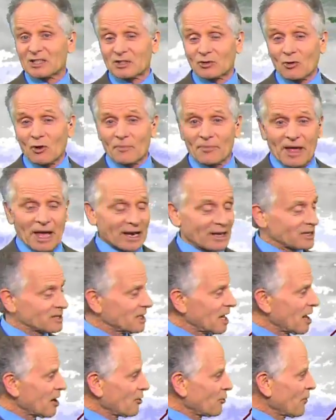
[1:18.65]
storm that
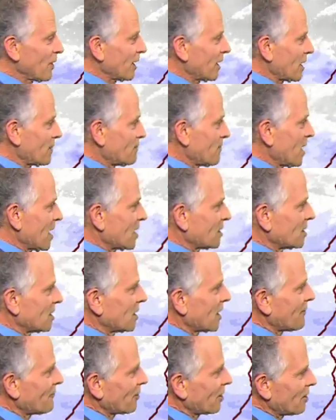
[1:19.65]
entire week, and man, did
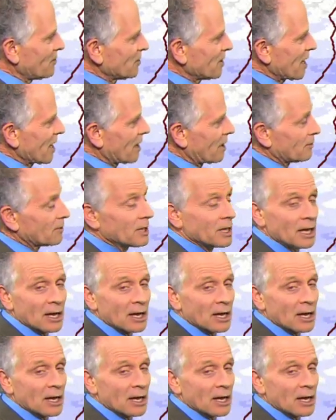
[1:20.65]
it ever come down